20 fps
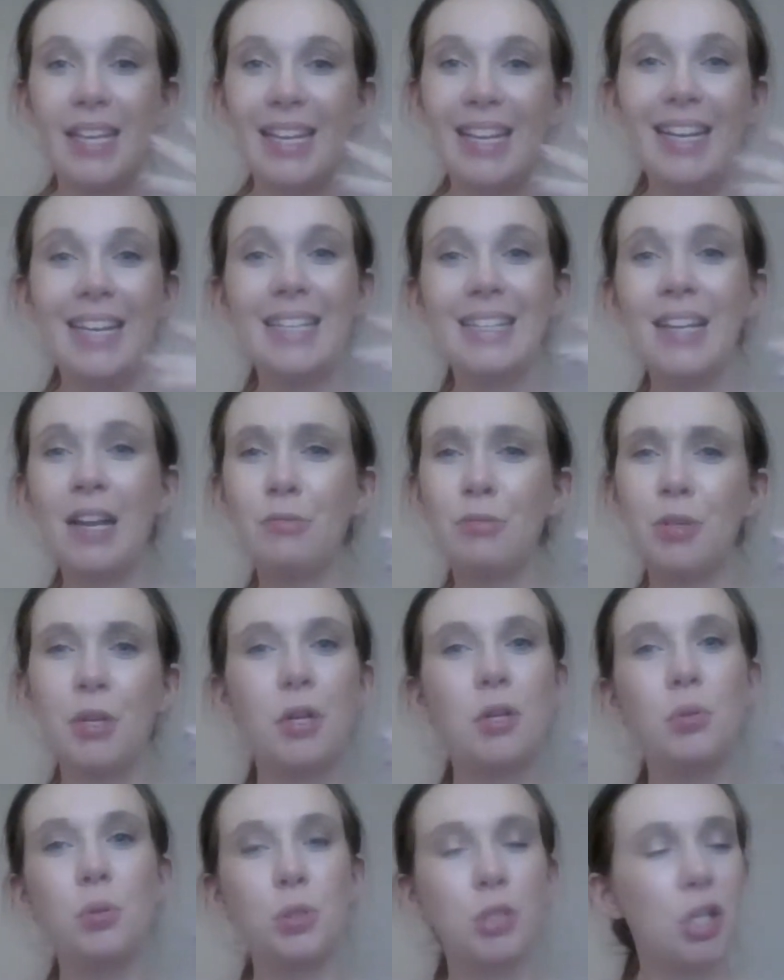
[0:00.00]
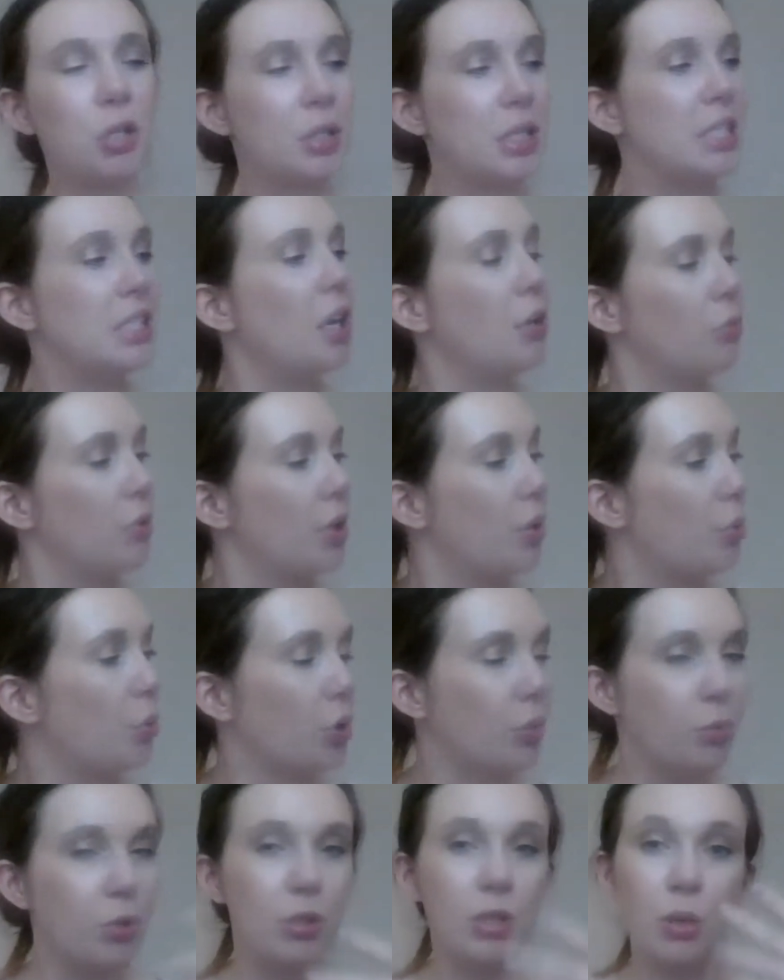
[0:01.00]
It's not really cool tone, it's not really
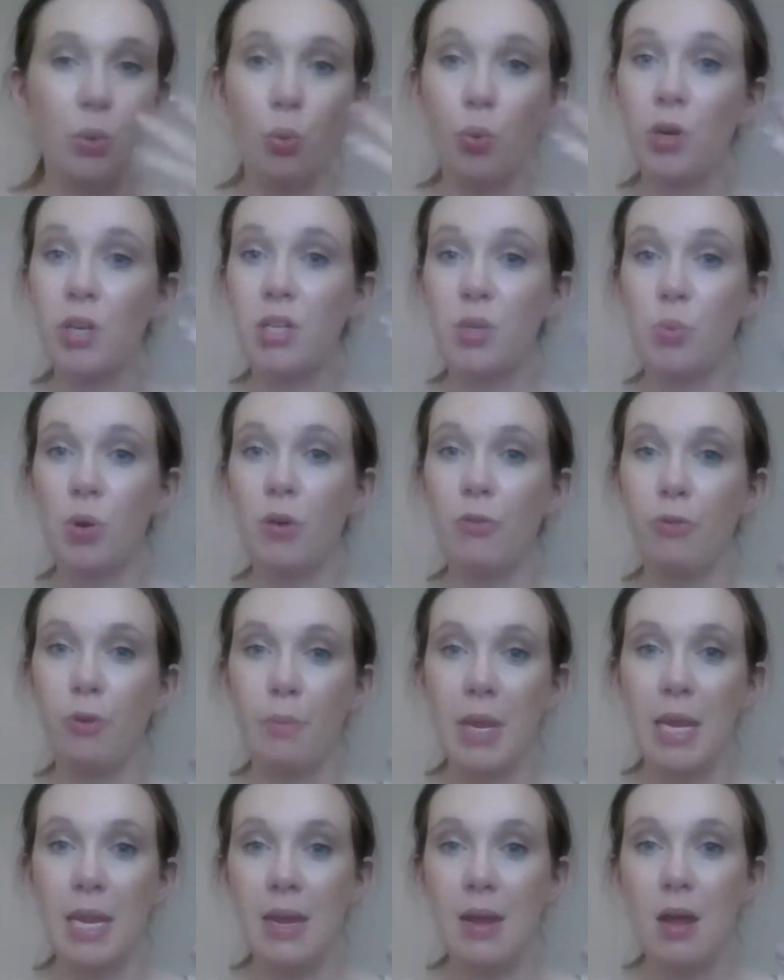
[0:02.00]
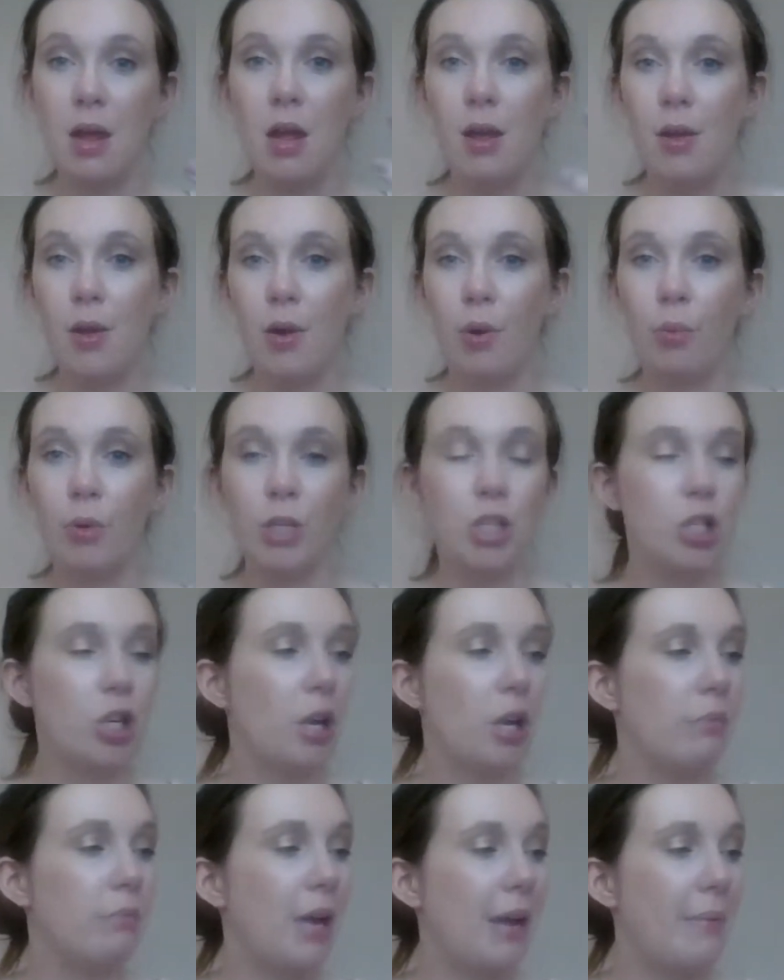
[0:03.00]
warm tone, it works well for me, which
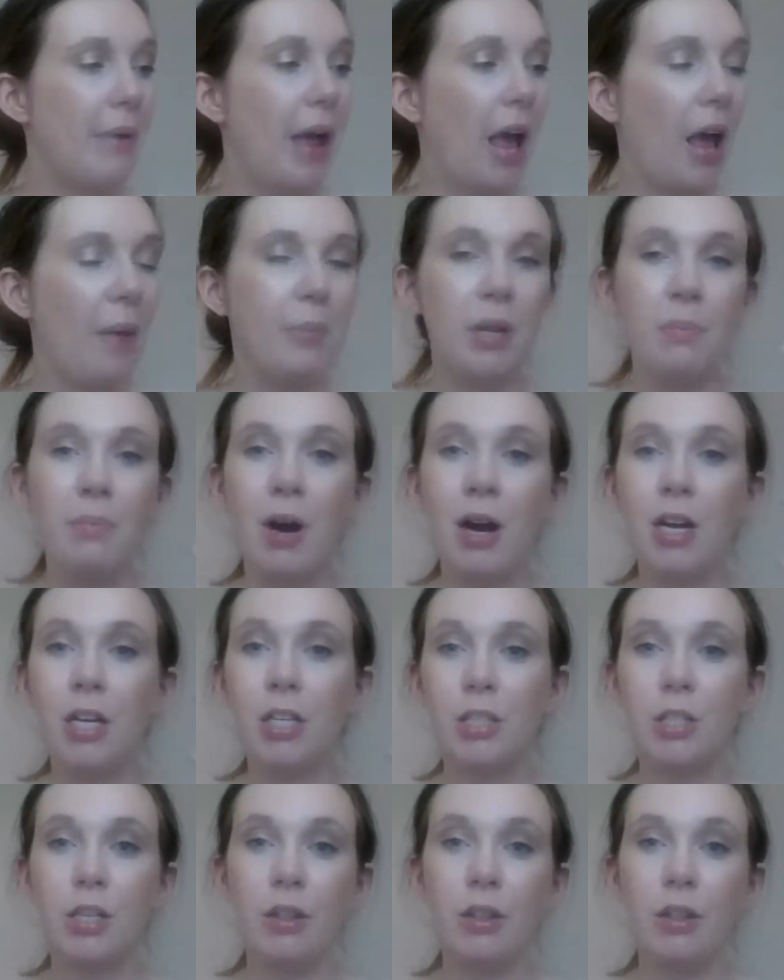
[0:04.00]
I'm happy about.